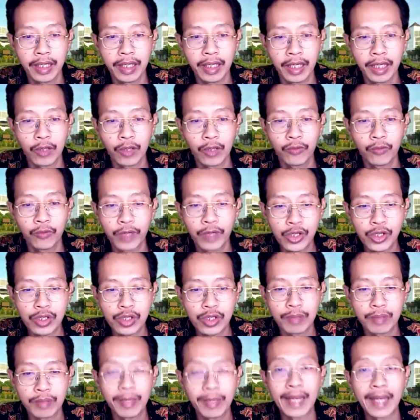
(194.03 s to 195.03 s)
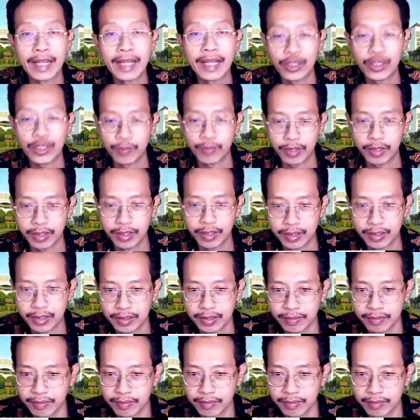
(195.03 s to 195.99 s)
innovation management is.